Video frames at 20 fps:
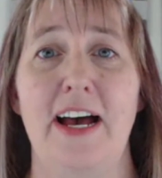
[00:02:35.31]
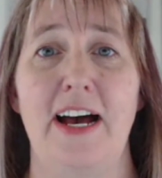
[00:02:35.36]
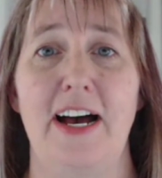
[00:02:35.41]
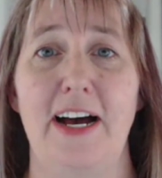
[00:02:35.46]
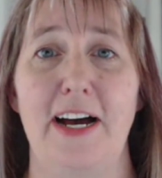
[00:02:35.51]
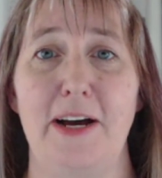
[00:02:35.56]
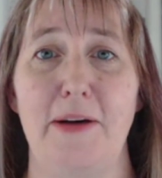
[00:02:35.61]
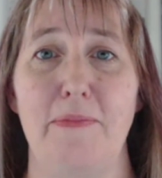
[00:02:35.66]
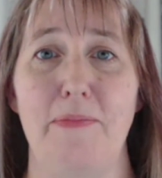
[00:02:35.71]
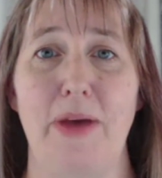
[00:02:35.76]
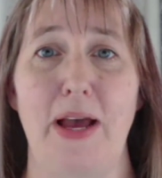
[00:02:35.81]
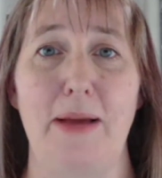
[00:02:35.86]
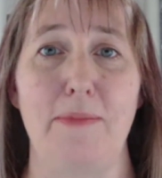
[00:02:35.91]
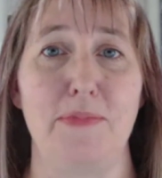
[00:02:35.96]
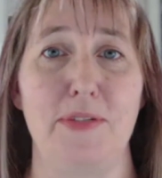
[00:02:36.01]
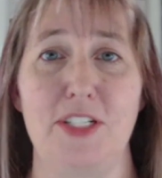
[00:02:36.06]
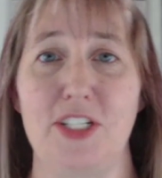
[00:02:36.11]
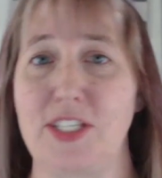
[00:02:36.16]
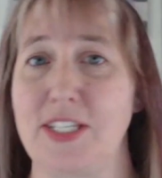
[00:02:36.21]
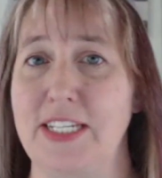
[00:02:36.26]

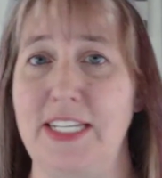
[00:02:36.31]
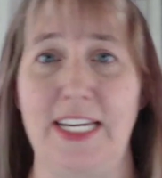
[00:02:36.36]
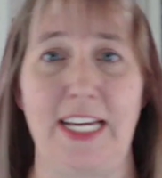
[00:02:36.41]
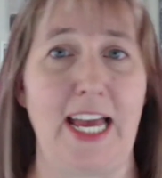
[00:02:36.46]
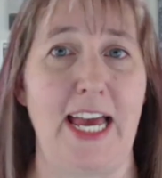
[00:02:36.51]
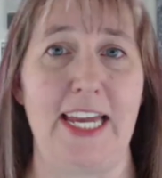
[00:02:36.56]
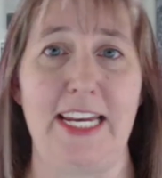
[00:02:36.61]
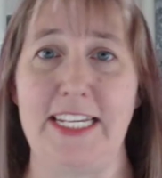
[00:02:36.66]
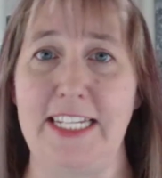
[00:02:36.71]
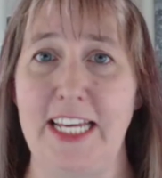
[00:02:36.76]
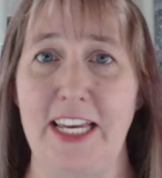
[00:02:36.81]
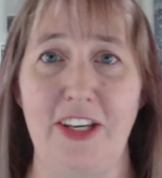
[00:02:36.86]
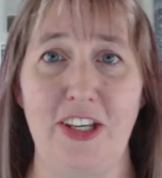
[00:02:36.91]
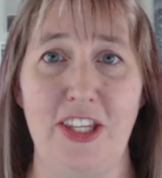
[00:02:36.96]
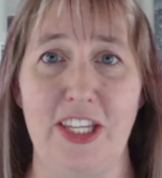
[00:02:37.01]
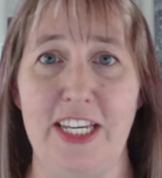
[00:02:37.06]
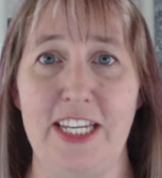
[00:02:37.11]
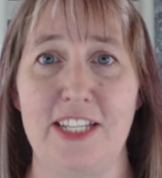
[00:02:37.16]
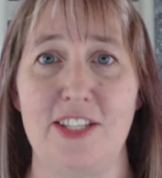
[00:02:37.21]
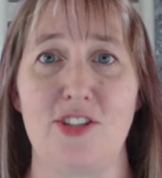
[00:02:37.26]
I'm just going to kind of tell
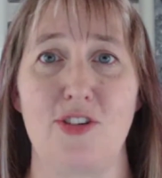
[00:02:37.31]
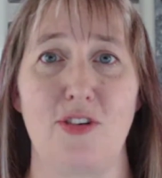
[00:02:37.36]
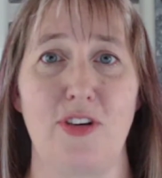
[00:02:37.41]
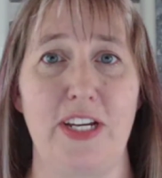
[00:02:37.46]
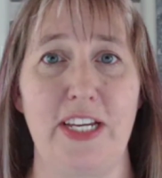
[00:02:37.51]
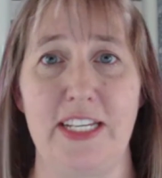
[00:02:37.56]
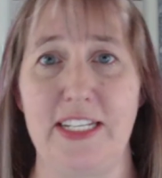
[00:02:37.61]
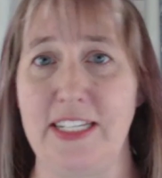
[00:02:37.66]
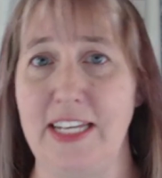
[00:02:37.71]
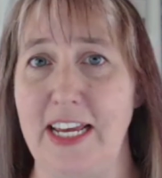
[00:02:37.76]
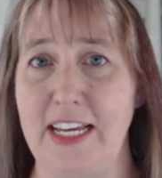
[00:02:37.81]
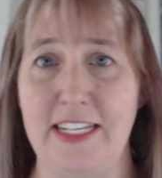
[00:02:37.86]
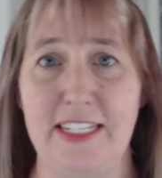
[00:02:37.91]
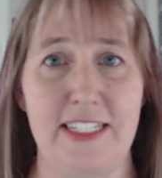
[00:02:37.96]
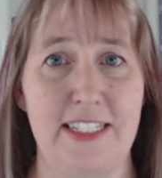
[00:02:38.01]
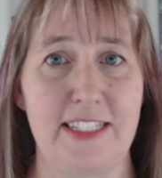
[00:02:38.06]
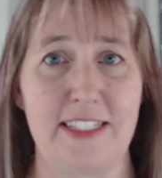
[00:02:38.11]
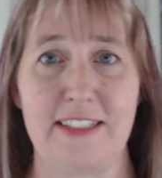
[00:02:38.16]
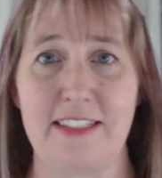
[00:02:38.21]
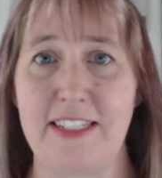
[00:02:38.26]
you the history and
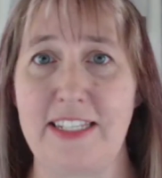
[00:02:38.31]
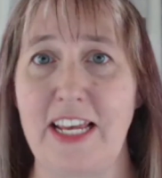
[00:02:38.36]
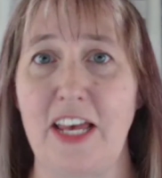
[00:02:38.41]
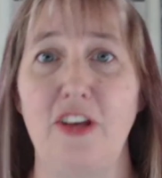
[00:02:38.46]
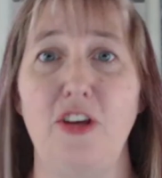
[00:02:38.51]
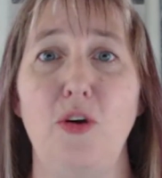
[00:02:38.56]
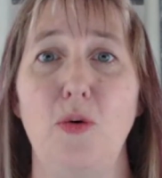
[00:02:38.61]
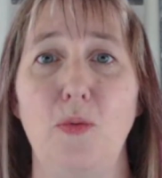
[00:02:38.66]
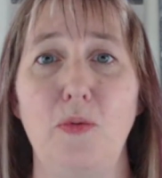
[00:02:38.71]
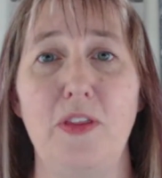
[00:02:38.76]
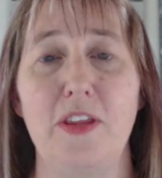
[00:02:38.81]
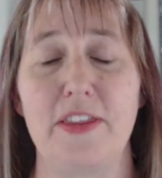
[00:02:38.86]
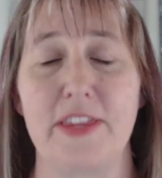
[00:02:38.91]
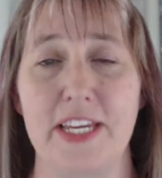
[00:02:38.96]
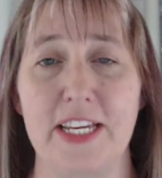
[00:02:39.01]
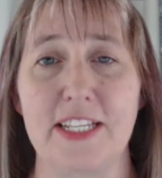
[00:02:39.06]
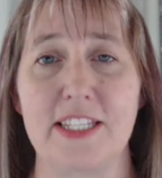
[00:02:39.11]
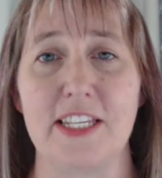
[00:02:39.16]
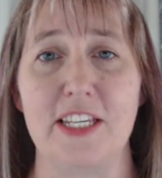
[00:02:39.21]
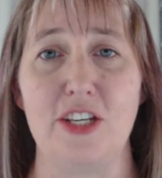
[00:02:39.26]
tell you the
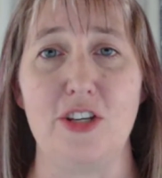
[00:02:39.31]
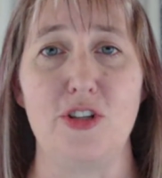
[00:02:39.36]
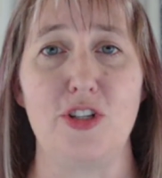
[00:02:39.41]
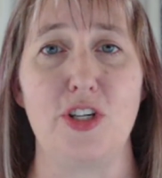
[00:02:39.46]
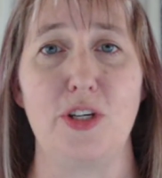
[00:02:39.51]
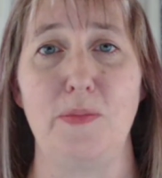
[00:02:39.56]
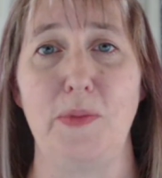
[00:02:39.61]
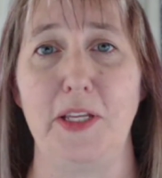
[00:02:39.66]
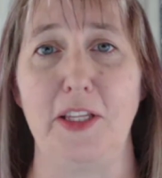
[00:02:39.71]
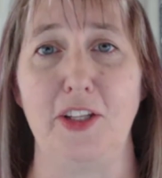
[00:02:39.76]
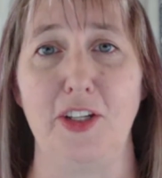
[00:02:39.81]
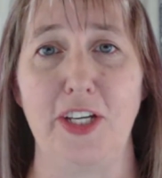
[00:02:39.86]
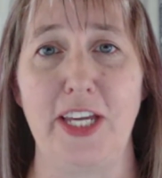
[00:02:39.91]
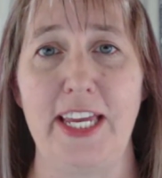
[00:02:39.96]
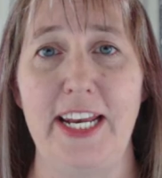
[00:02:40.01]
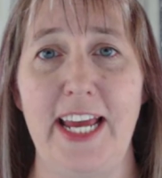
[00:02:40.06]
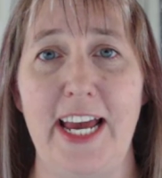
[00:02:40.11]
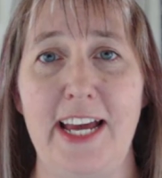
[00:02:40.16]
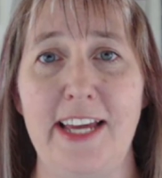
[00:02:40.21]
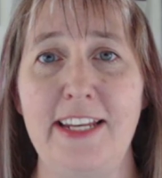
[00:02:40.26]
things that you should be
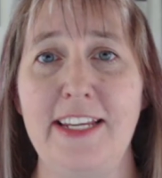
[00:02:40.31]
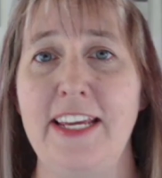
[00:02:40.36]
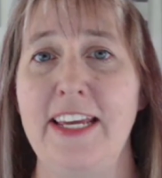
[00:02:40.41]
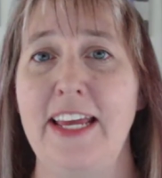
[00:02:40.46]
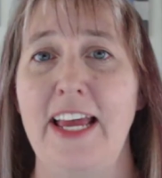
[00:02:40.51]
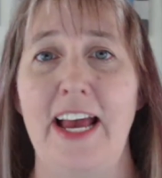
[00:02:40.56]
looking at.